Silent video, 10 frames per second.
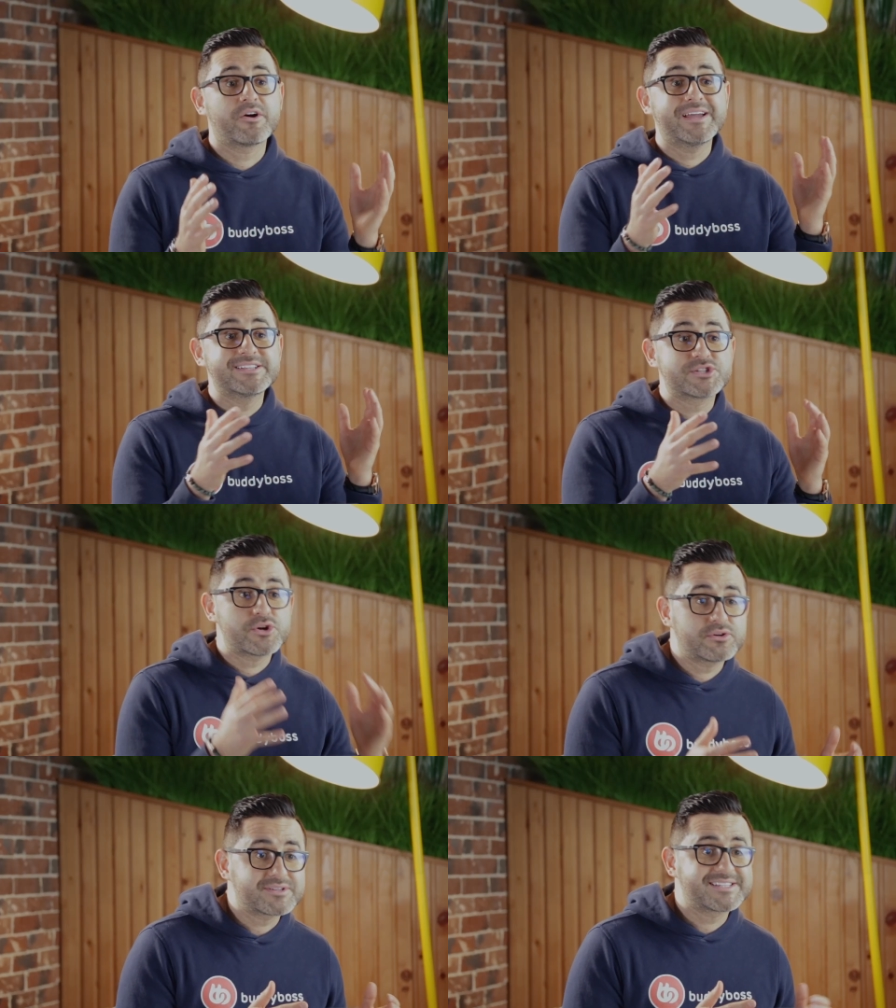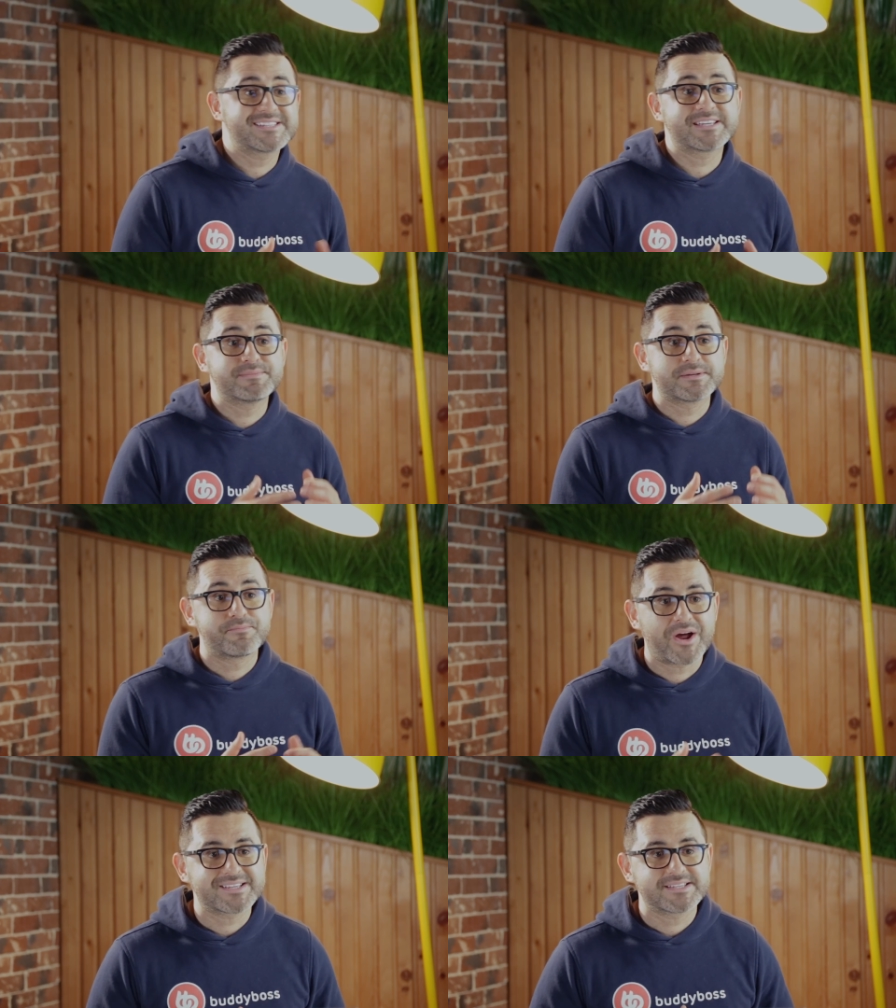our internal systems
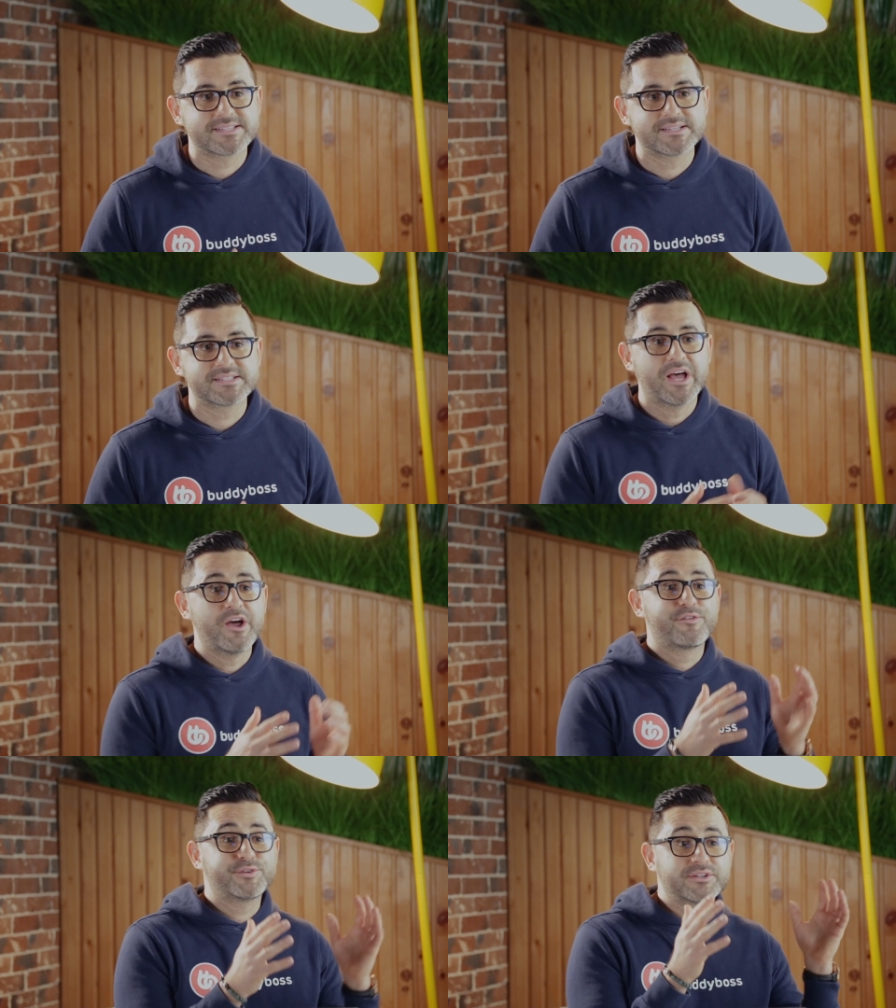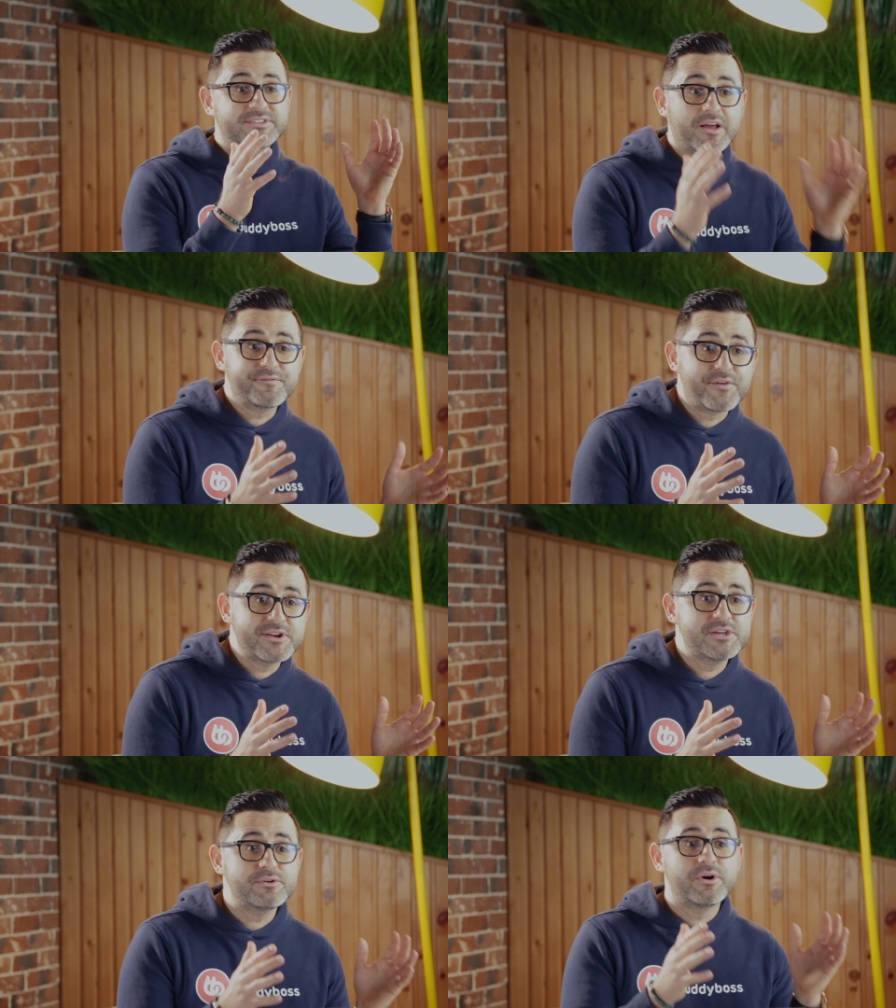and processes for the
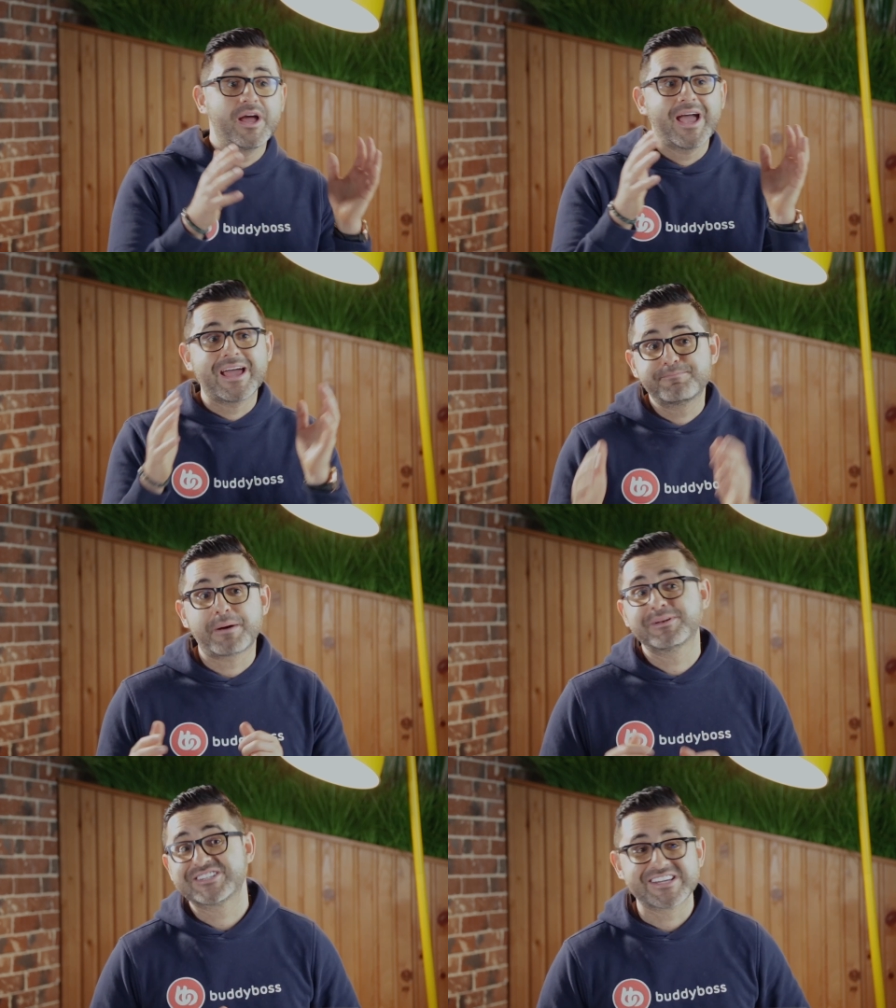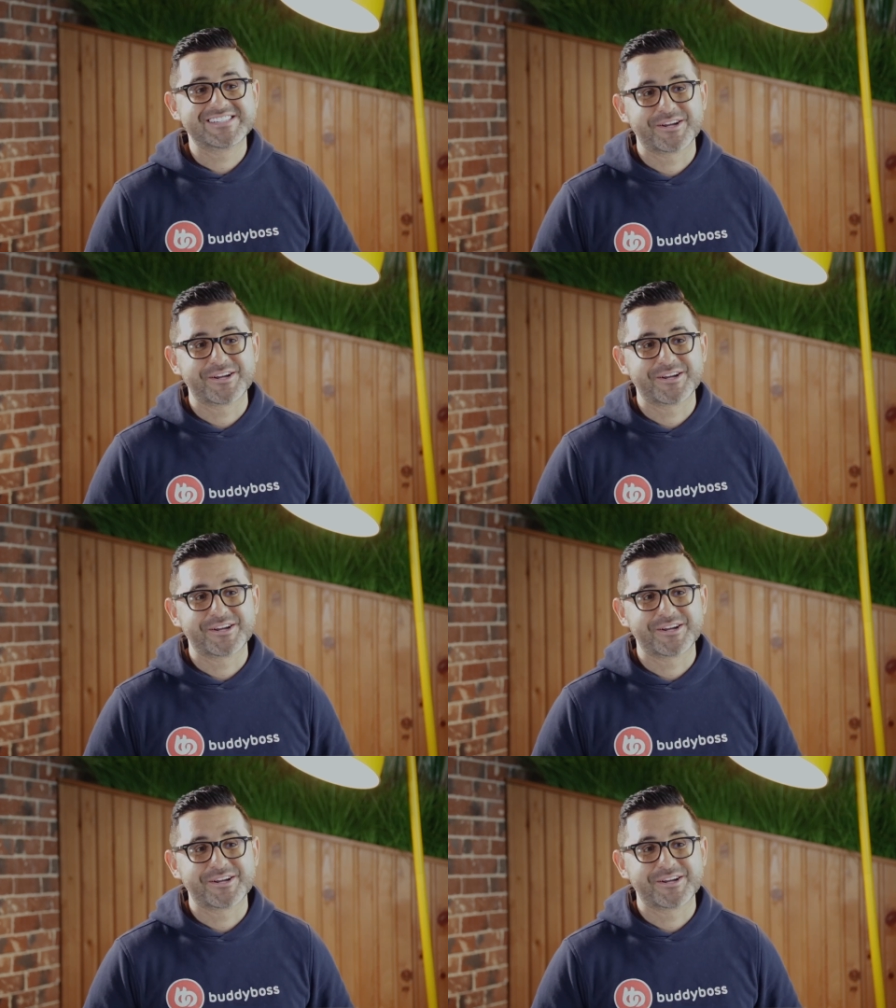done-for-you and publishing